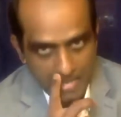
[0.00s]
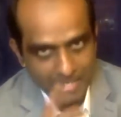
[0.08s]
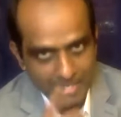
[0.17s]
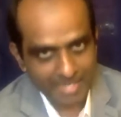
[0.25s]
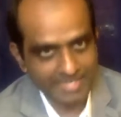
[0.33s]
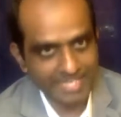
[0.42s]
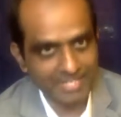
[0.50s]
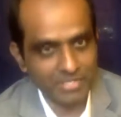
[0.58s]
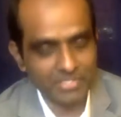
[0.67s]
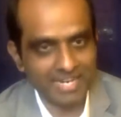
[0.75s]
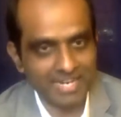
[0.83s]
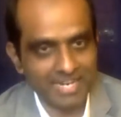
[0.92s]
What? He
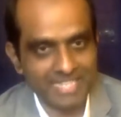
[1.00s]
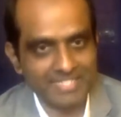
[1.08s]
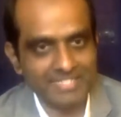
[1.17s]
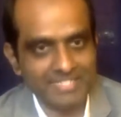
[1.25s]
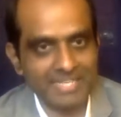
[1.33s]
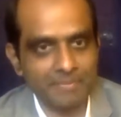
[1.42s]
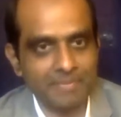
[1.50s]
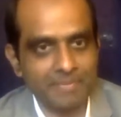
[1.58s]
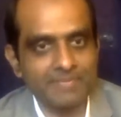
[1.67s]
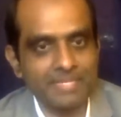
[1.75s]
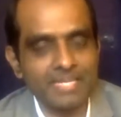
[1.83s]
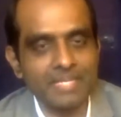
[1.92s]
goes to a lecture and
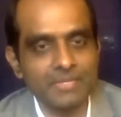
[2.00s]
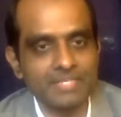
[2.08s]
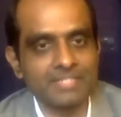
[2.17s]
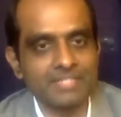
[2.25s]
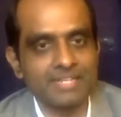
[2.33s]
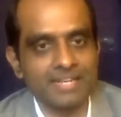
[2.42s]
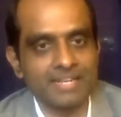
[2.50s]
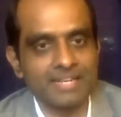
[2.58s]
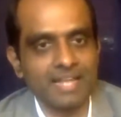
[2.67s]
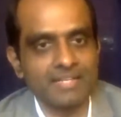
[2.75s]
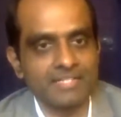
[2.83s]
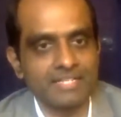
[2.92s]
he uses that
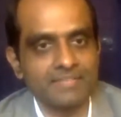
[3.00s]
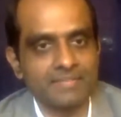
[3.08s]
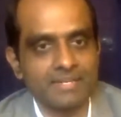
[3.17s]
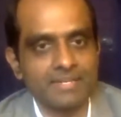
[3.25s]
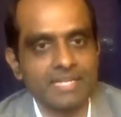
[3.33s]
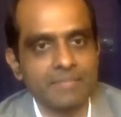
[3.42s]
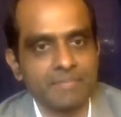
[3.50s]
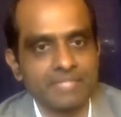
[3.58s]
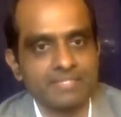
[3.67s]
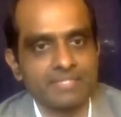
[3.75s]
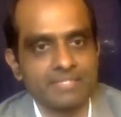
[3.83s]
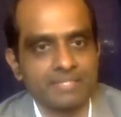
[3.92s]
analogy where he
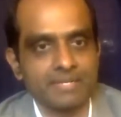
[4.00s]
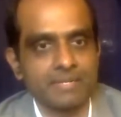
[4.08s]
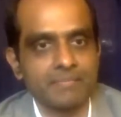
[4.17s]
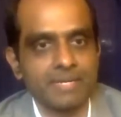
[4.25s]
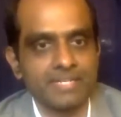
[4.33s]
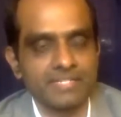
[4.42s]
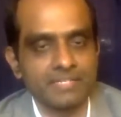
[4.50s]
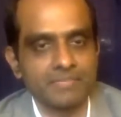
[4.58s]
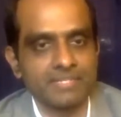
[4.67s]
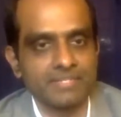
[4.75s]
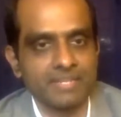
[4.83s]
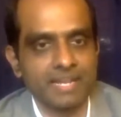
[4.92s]
picks his
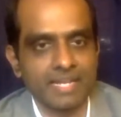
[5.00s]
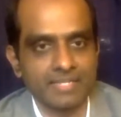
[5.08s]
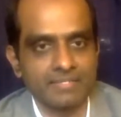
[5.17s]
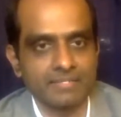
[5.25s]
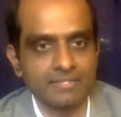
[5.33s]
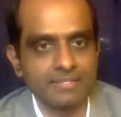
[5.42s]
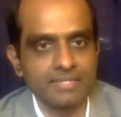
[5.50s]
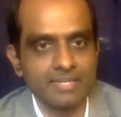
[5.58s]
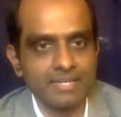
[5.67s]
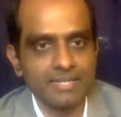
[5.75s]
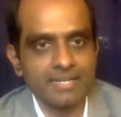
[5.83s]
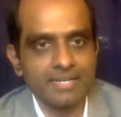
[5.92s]
participants in a lecture
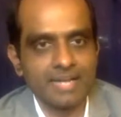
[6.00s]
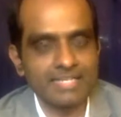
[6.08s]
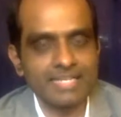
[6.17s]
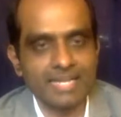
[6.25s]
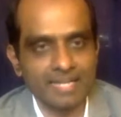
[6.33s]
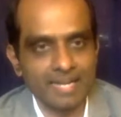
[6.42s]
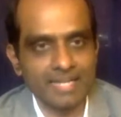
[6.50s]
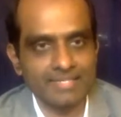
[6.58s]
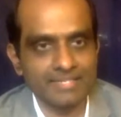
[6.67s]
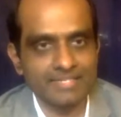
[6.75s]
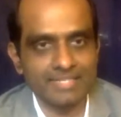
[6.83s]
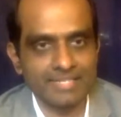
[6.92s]
and he
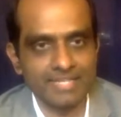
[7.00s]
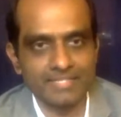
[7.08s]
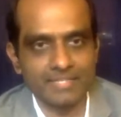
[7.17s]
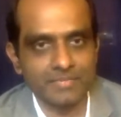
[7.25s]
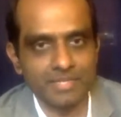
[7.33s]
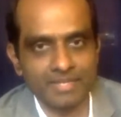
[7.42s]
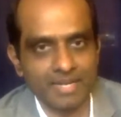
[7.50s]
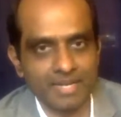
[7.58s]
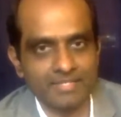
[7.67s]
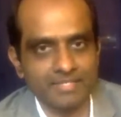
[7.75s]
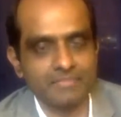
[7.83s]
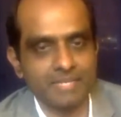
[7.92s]
analyzes and tells them, you're
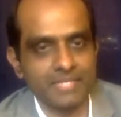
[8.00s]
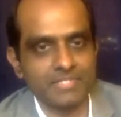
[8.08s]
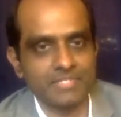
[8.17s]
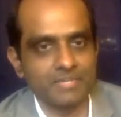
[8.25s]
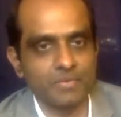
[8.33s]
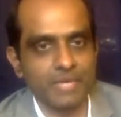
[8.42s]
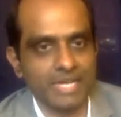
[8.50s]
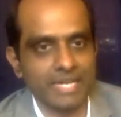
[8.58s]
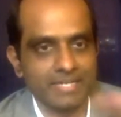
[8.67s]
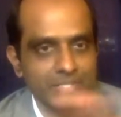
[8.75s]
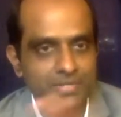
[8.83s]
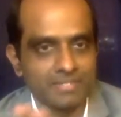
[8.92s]
not this much
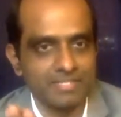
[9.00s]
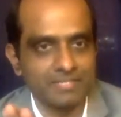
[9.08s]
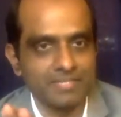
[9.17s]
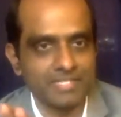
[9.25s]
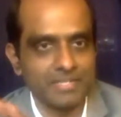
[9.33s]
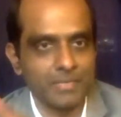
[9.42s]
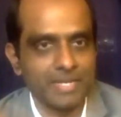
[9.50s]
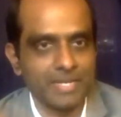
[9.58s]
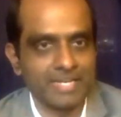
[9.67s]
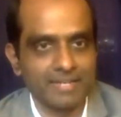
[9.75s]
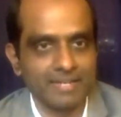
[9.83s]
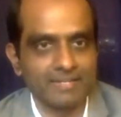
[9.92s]
awake and you're this much
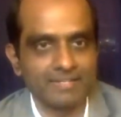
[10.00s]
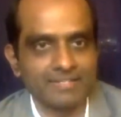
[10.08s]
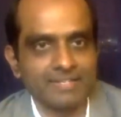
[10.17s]
awake and alert.